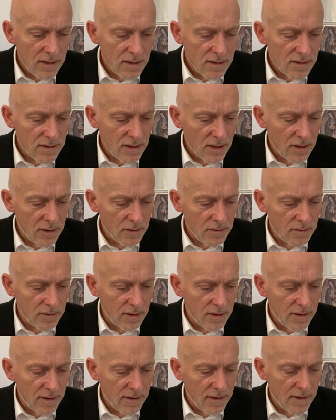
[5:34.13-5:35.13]
So
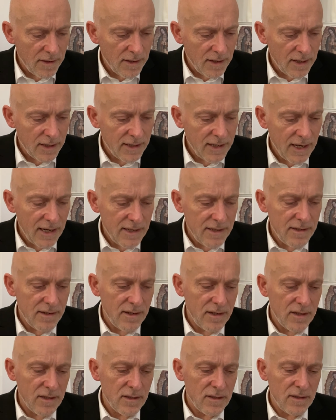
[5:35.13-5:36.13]
again,
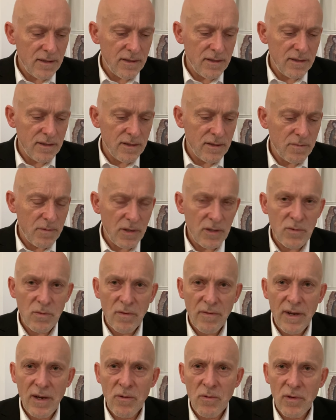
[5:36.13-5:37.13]
I suppose
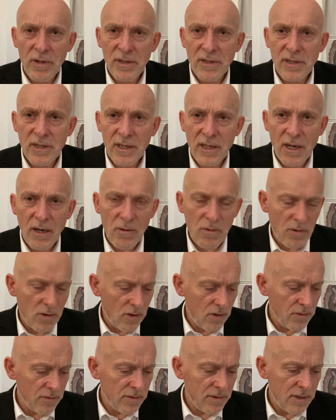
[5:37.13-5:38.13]
without wanting to go
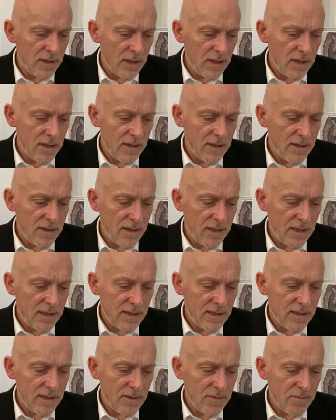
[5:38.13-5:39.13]
on,
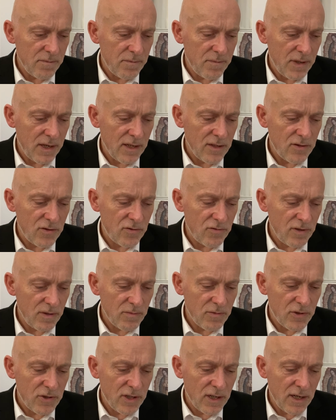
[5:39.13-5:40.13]
this bit of
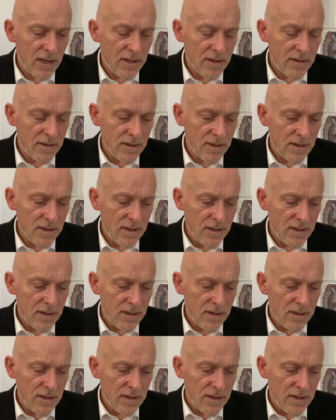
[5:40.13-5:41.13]
scripture
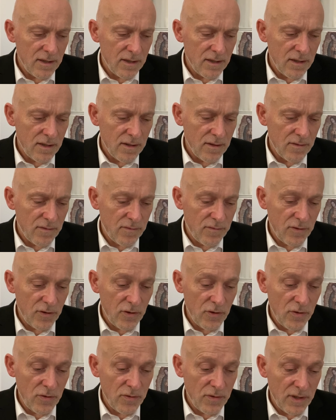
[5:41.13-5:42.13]

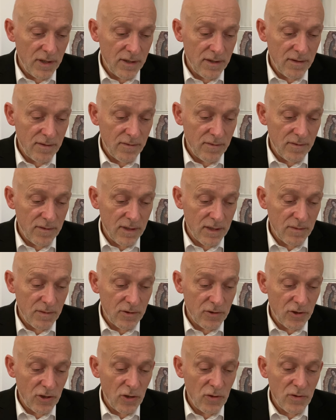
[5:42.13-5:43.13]
through, I
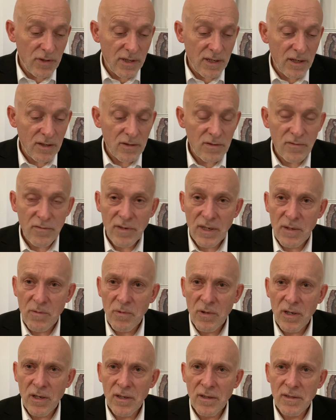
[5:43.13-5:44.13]
suppose using those three
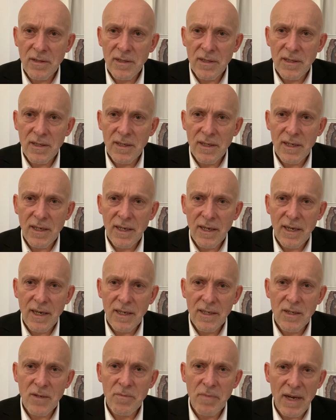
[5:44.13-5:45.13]
words
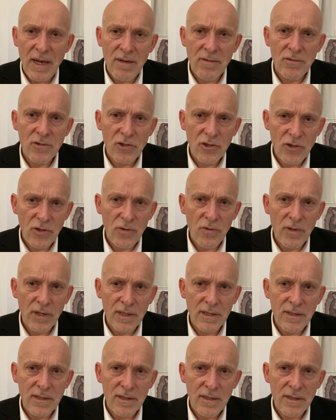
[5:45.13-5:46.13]
is about
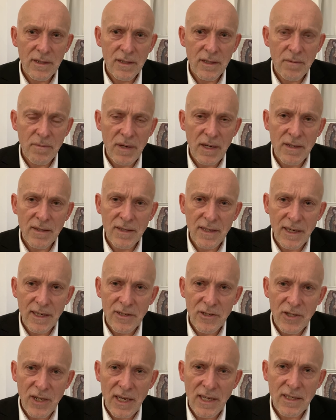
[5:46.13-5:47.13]
choice, about
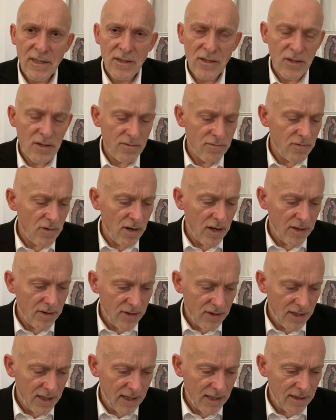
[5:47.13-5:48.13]
saying yes to the right
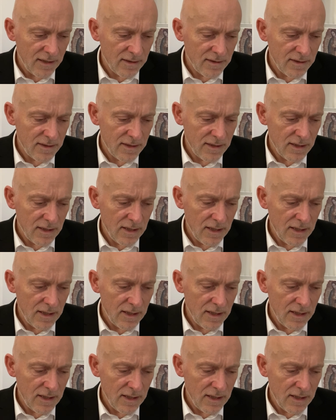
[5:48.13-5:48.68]
things